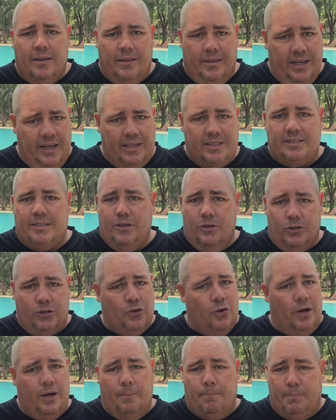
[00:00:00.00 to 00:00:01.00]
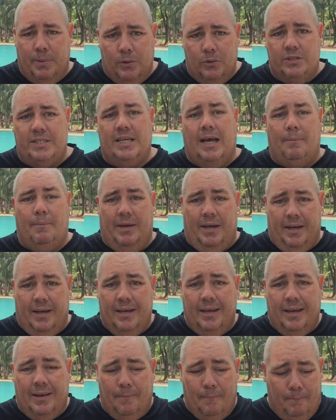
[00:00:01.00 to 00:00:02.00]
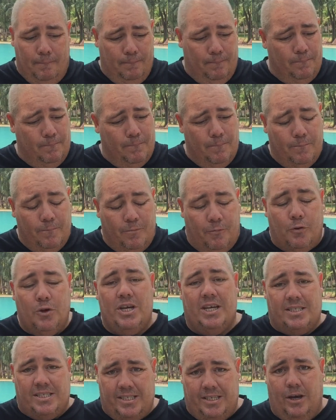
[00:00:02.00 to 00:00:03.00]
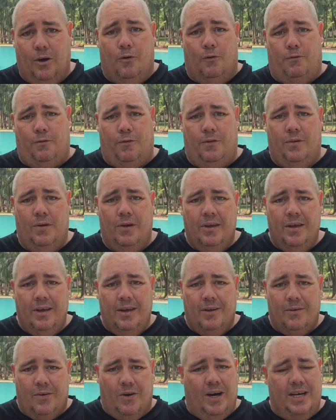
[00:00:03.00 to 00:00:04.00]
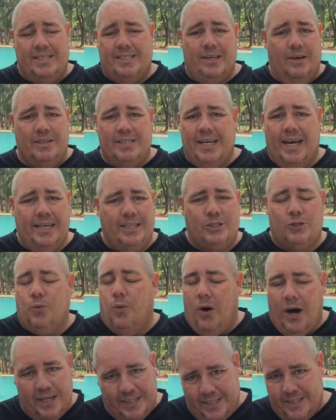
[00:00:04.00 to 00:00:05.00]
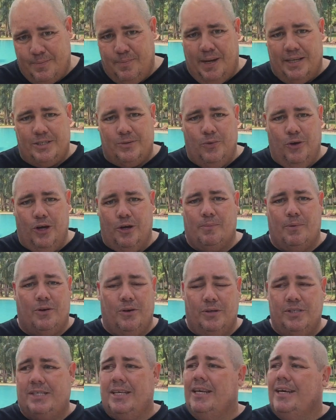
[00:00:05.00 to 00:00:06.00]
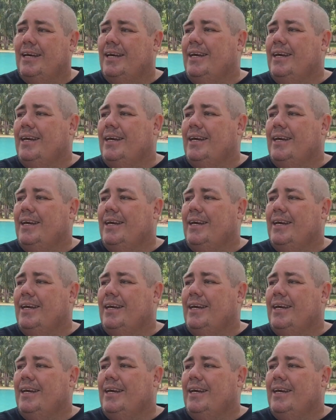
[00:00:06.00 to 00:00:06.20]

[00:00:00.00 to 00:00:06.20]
This, you're trying to build something for yourself, right? So it takes twice as much work because